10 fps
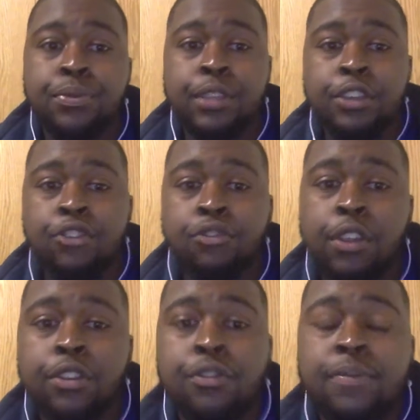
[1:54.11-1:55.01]
This
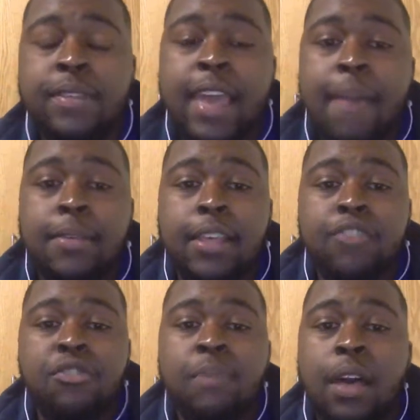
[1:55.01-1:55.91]
stretches from the
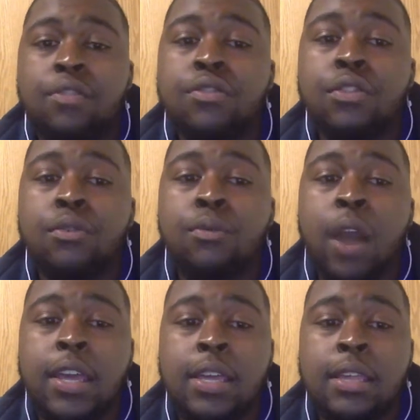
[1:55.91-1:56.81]
Appalachian Mountains to the
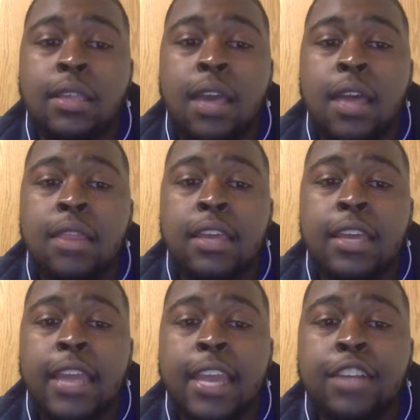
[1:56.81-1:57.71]
Rockies. The
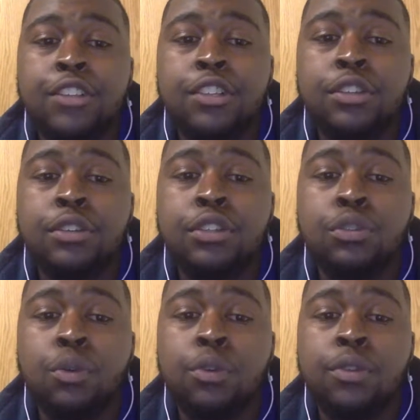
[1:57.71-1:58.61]
Canadian Shield is
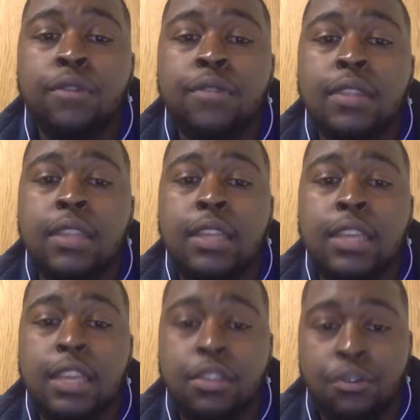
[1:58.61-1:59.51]
north of the
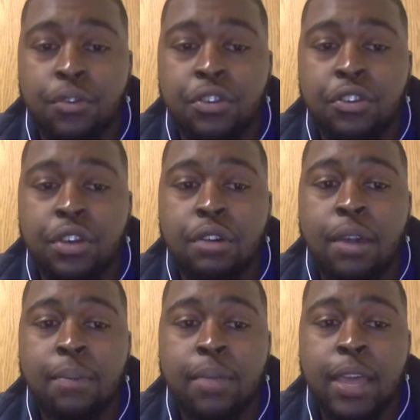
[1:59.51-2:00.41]
eastern region and
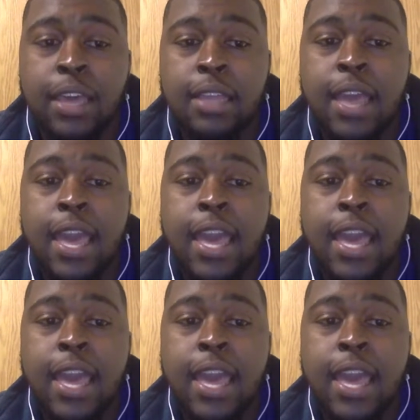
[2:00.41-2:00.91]
Great Plains.